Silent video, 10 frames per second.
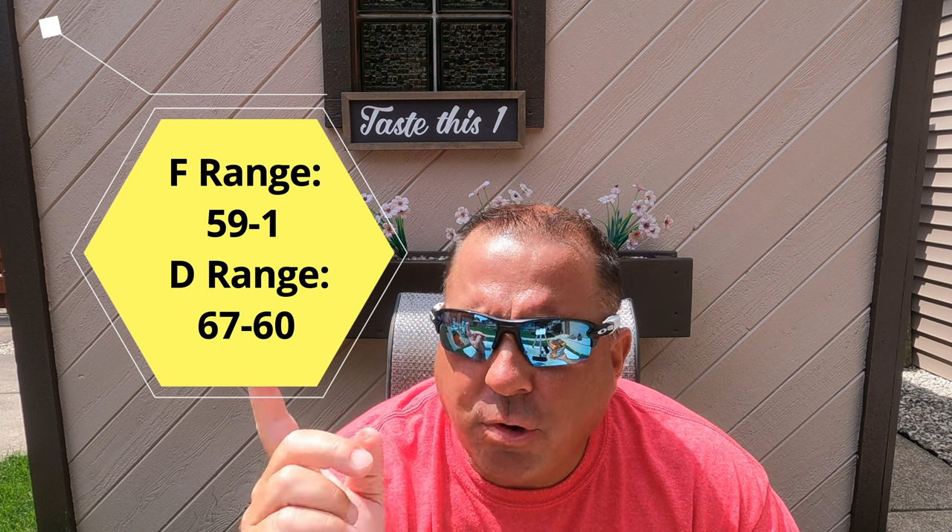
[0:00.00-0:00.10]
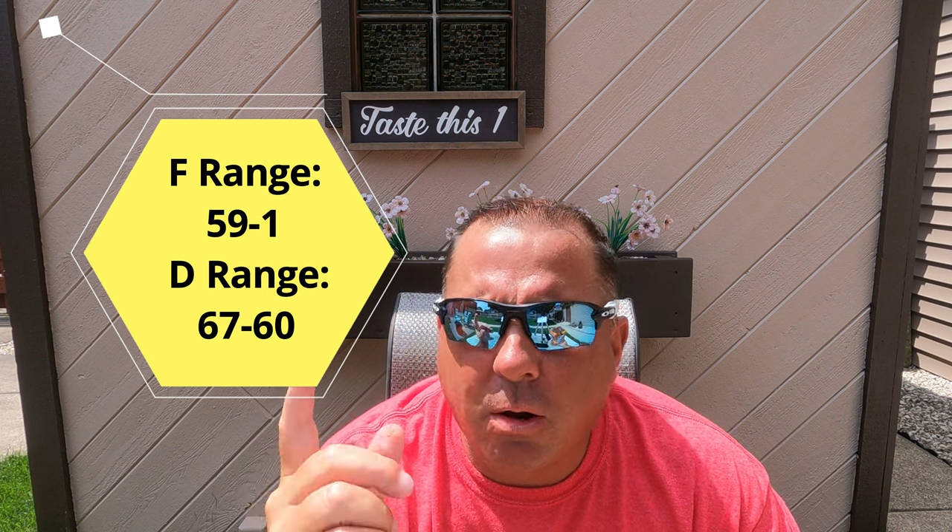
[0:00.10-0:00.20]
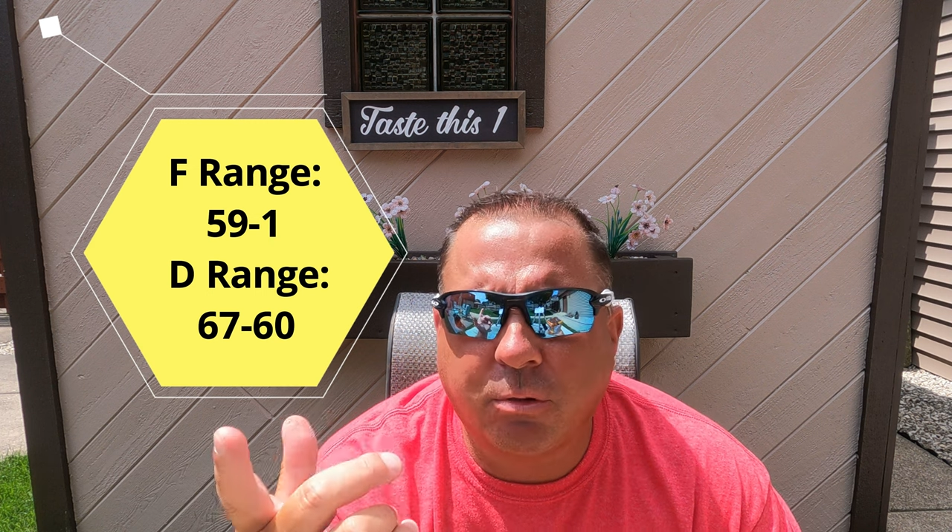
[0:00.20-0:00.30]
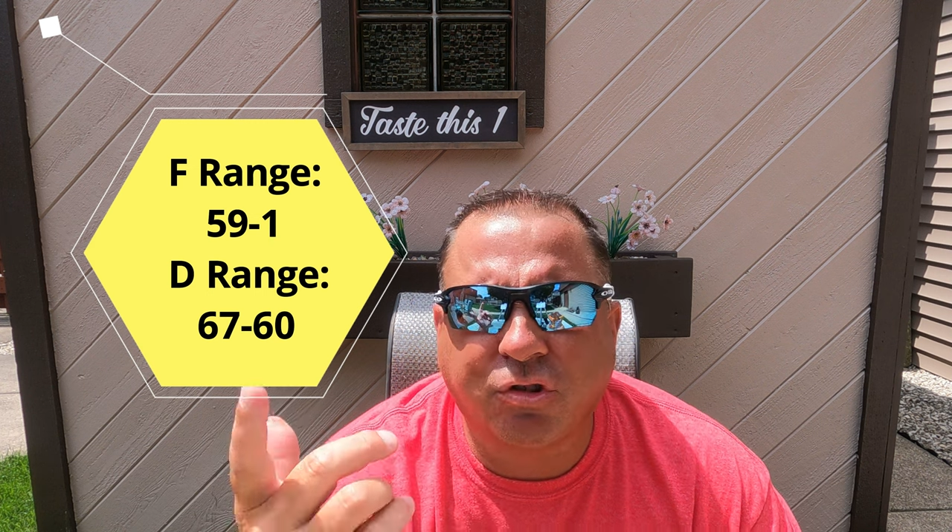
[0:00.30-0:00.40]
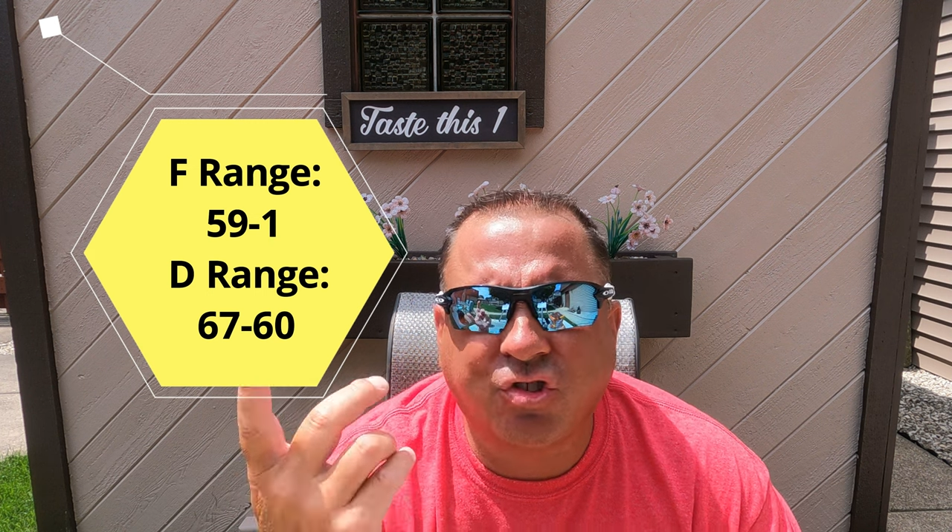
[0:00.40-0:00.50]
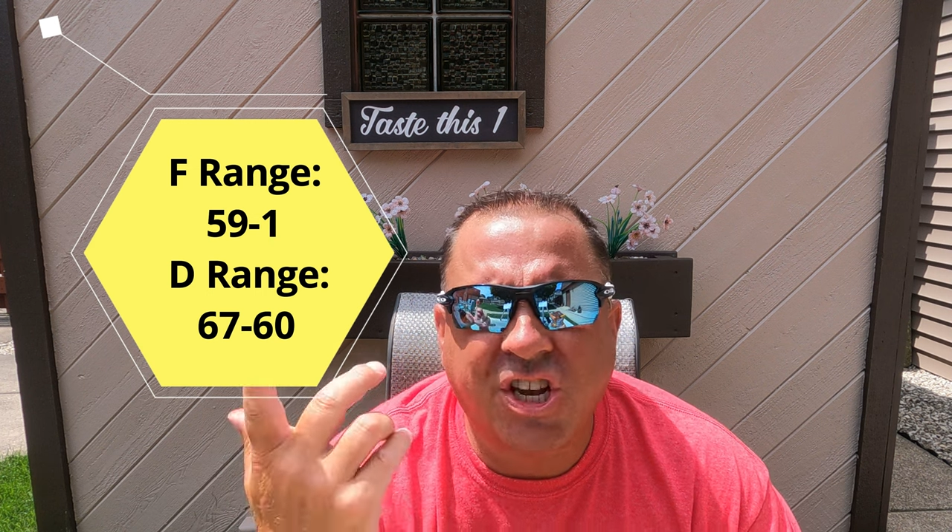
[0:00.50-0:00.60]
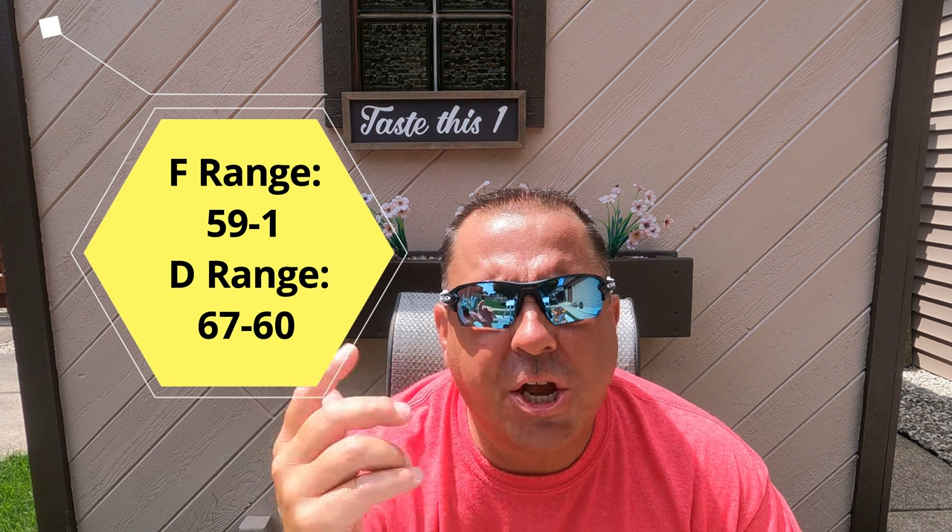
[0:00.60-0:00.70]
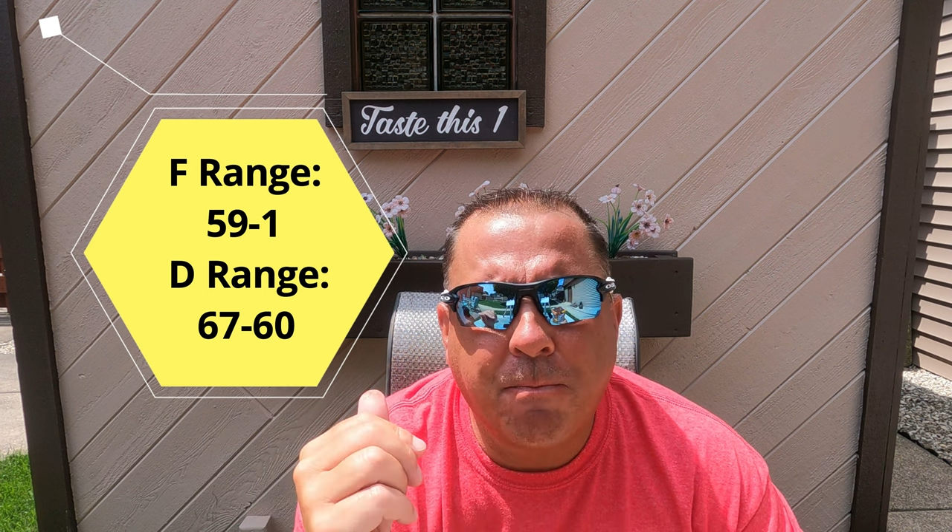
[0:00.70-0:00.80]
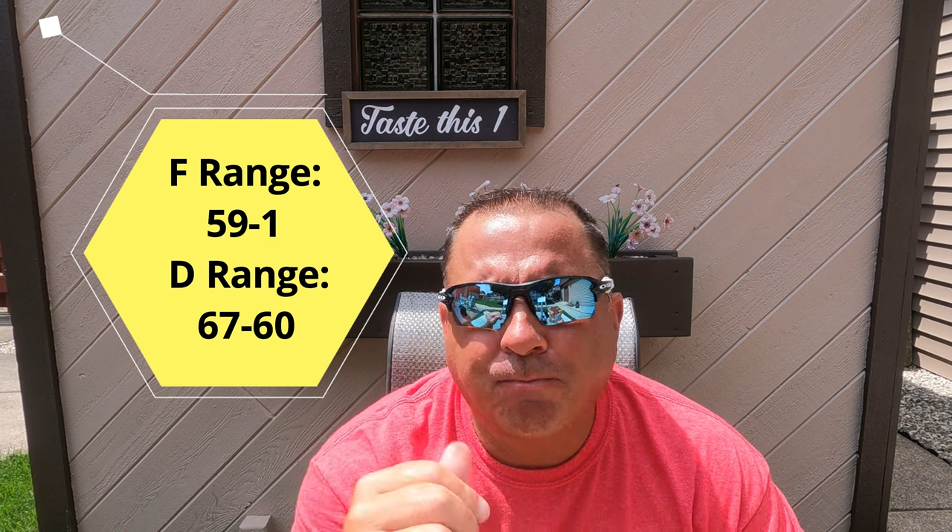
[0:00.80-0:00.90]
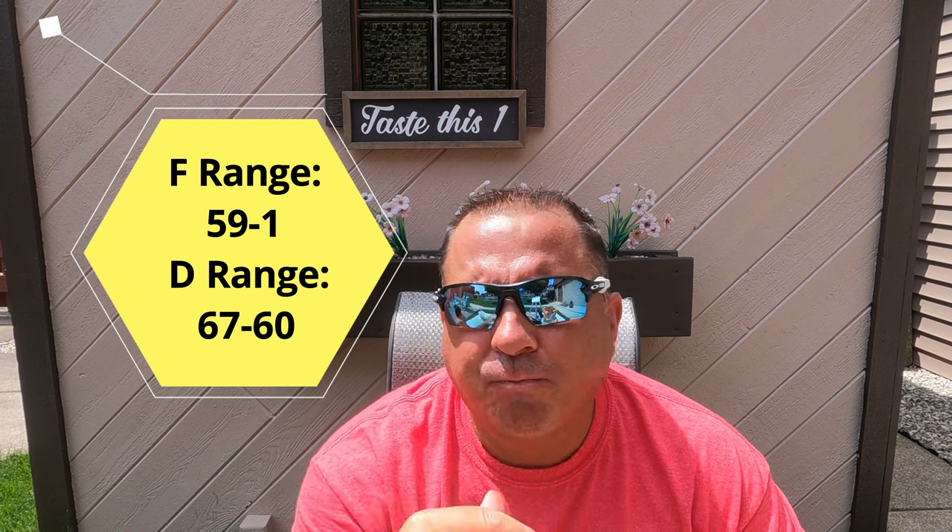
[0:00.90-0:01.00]
I will
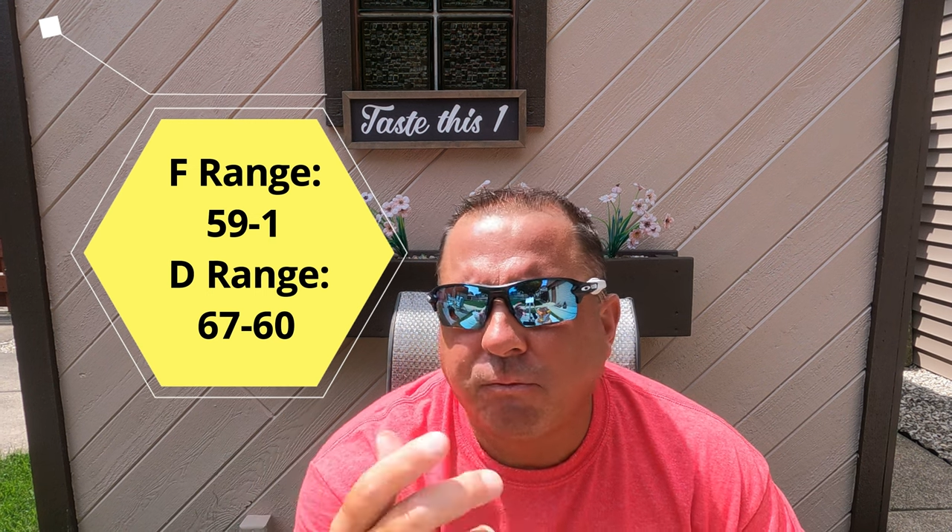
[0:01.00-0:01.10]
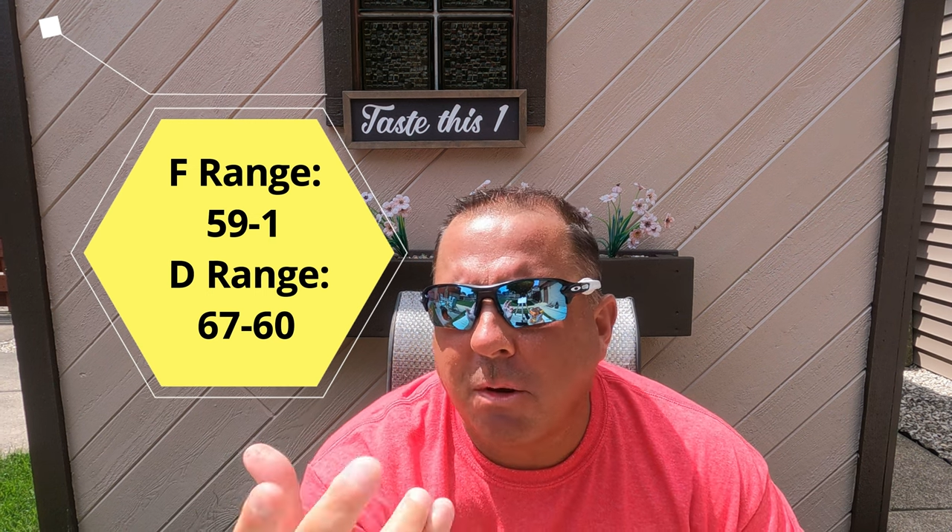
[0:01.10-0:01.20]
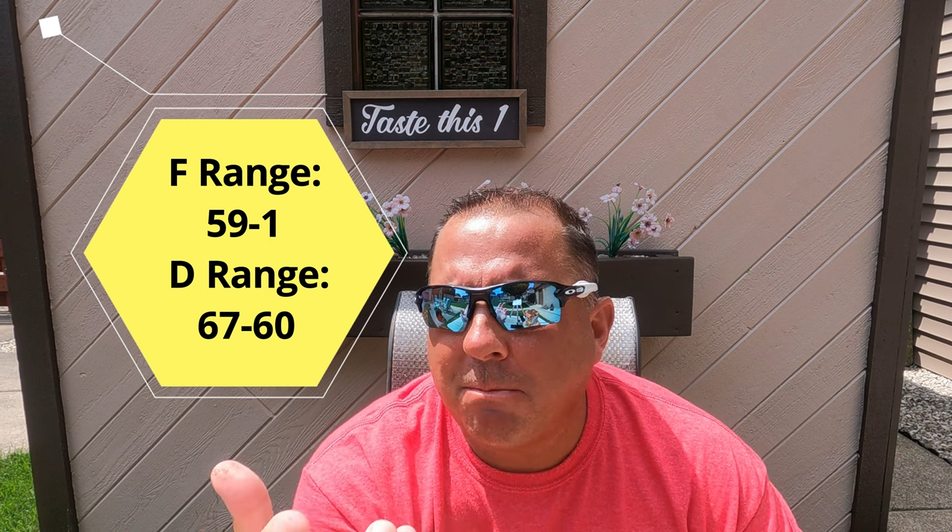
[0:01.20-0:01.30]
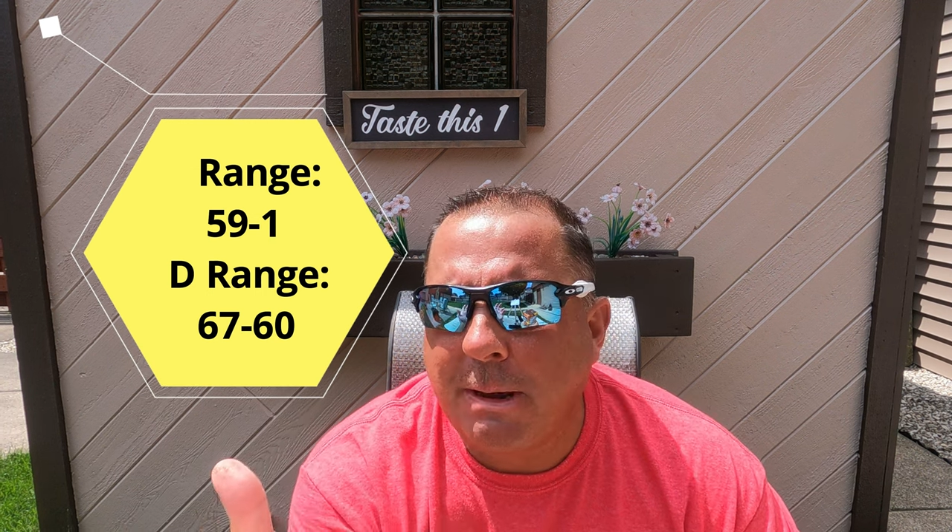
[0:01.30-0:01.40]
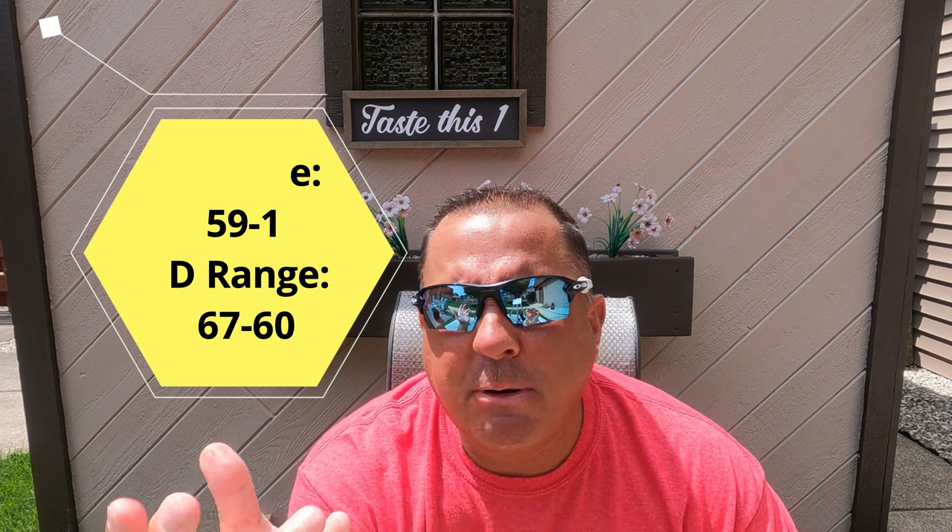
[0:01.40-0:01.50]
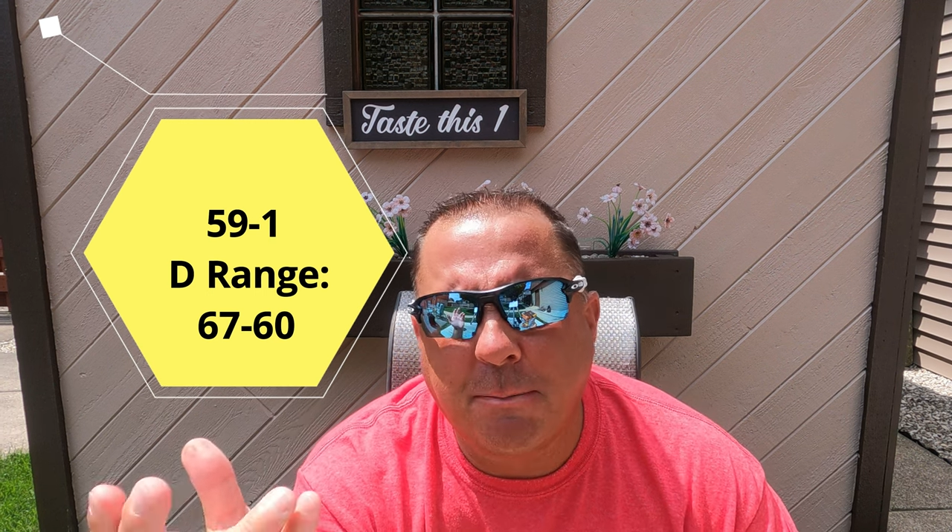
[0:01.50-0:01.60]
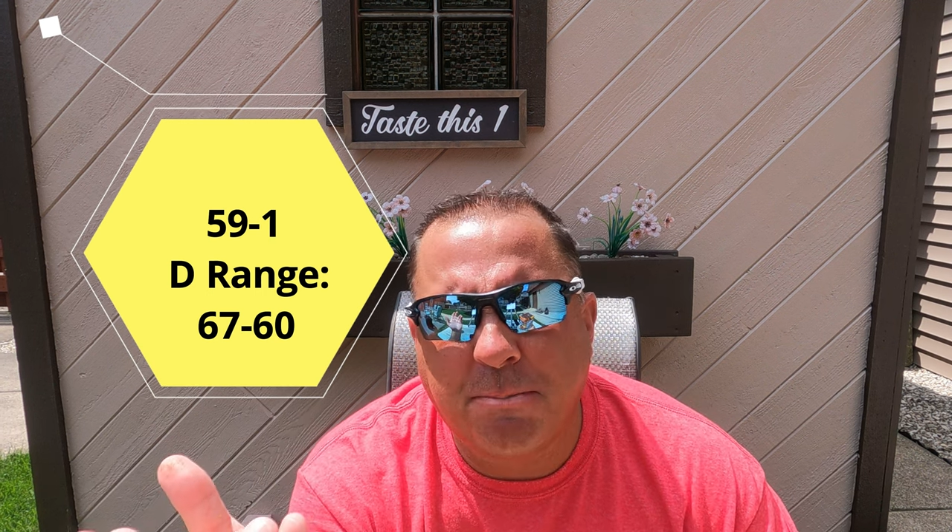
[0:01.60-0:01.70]
say, maybe a